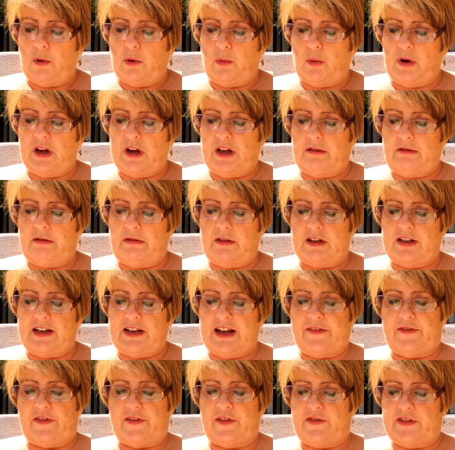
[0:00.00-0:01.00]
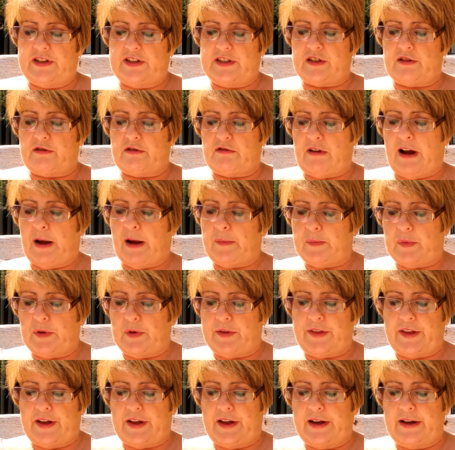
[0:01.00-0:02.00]
with the death of his
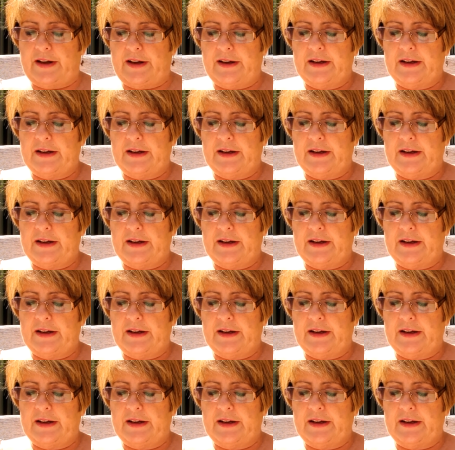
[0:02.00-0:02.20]
grandmother,